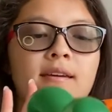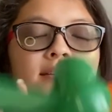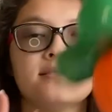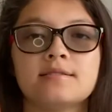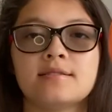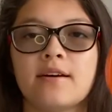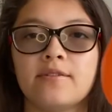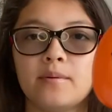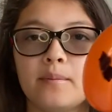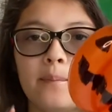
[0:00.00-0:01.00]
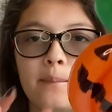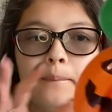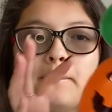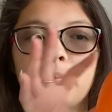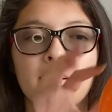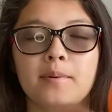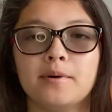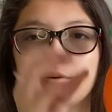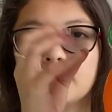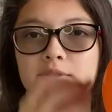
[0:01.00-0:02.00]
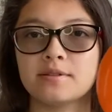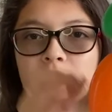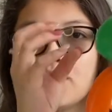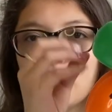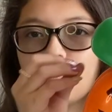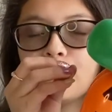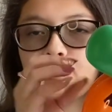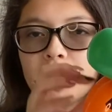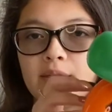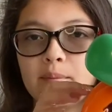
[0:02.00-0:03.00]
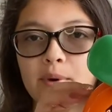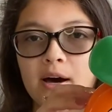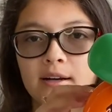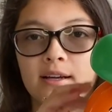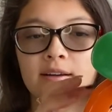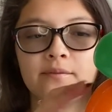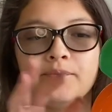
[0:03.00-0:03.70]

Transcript: 7 bubbles for the body.